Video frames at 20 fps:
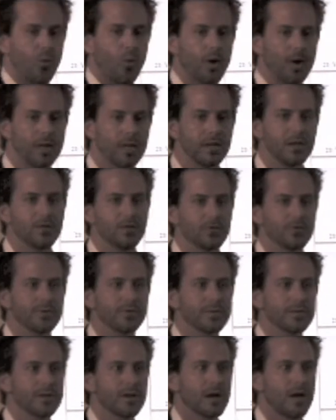20
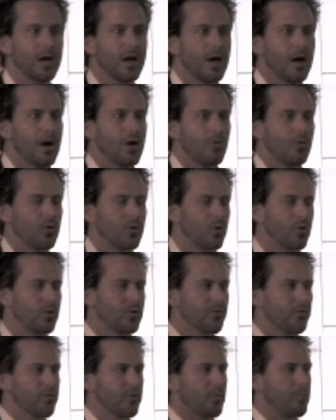years. Well, in
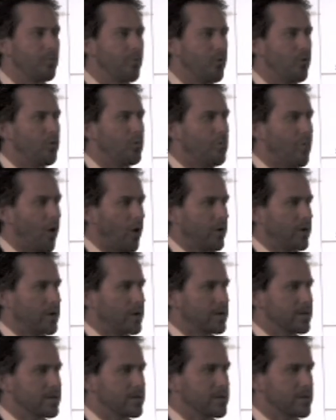order for a bull
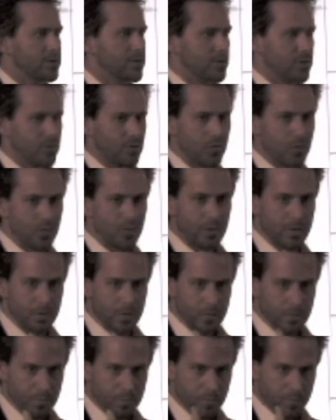market to
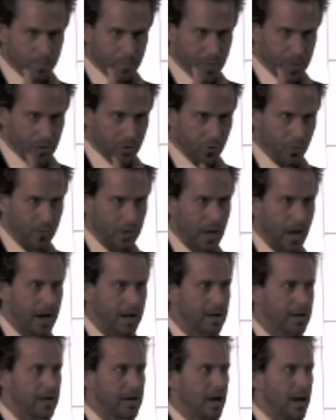be
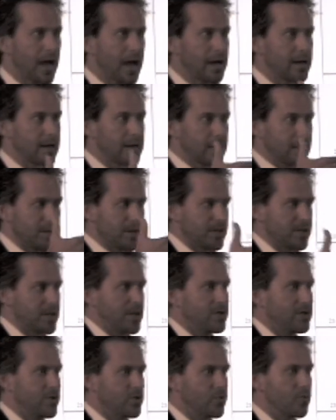created and
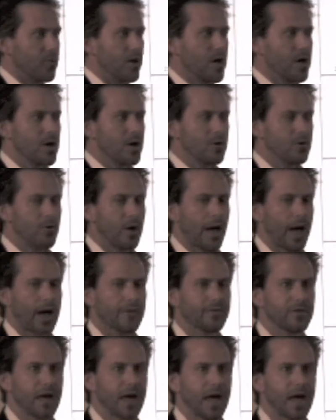continue, you
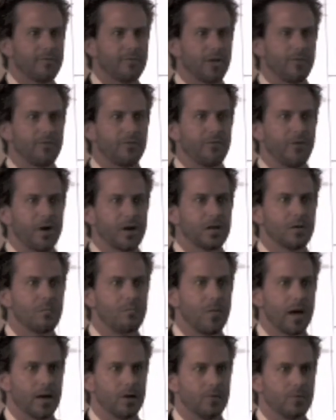have to have the
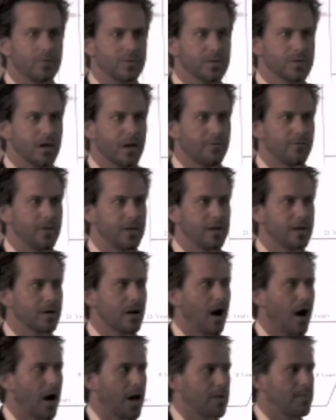fundamentals of the
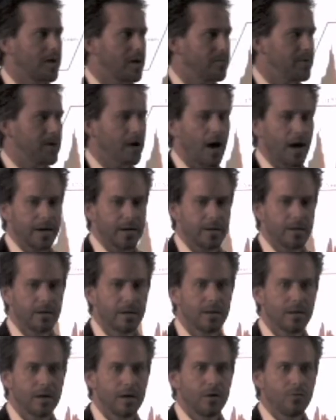economy behind it,
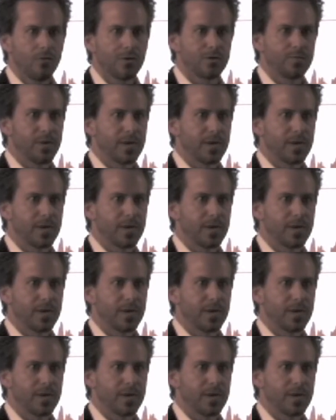which